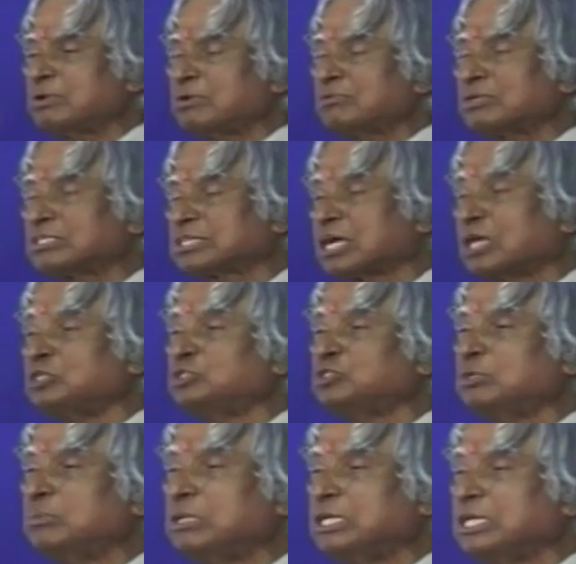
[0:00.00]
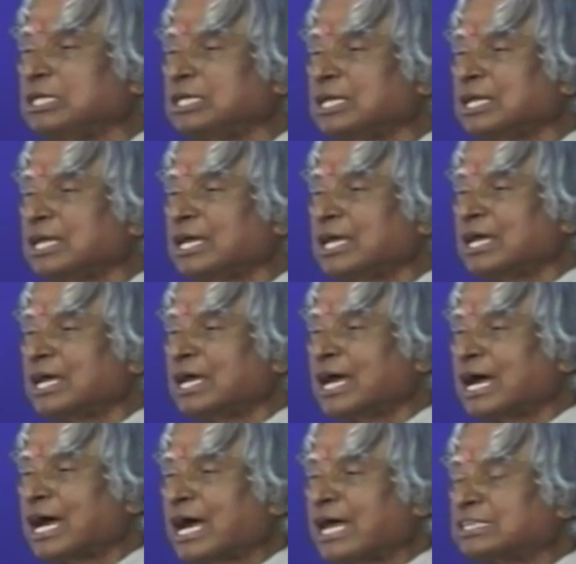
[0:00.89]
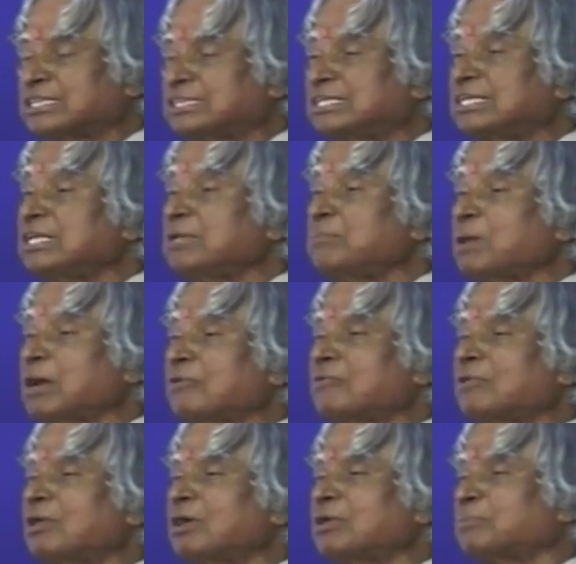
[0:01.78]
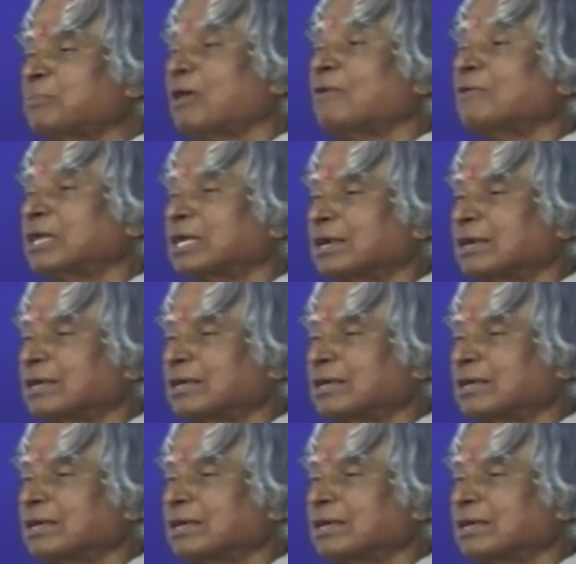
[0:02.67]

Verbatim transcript: Bhavan was consuming 3 megawatt power.